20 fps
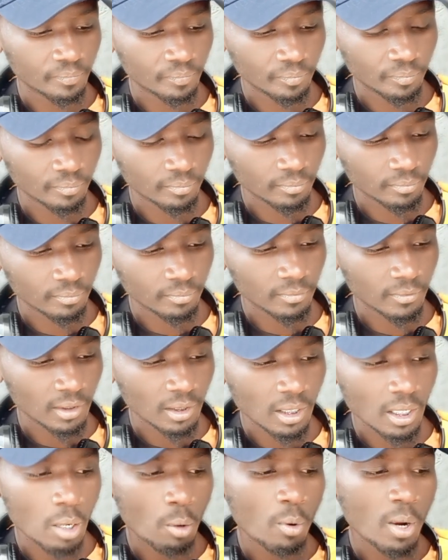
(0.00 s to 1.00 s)

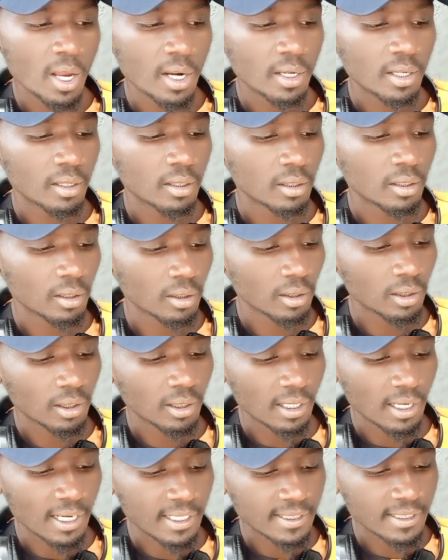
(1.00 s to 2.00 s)
a 1,
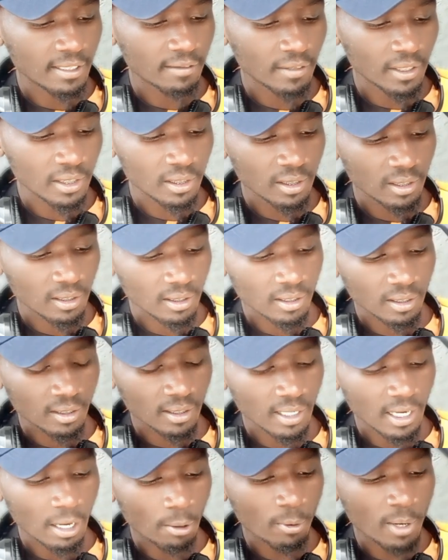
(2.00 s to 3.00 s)
a 7,
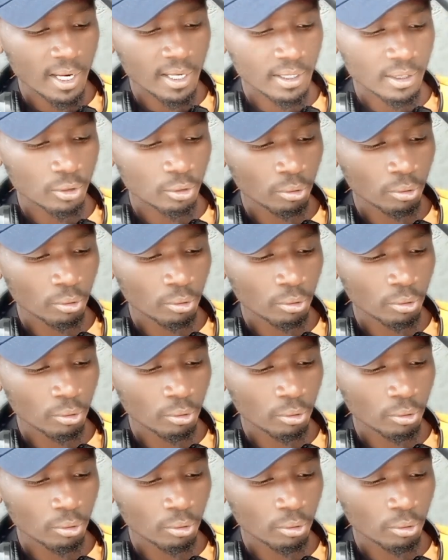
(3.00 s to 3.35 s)
a 1.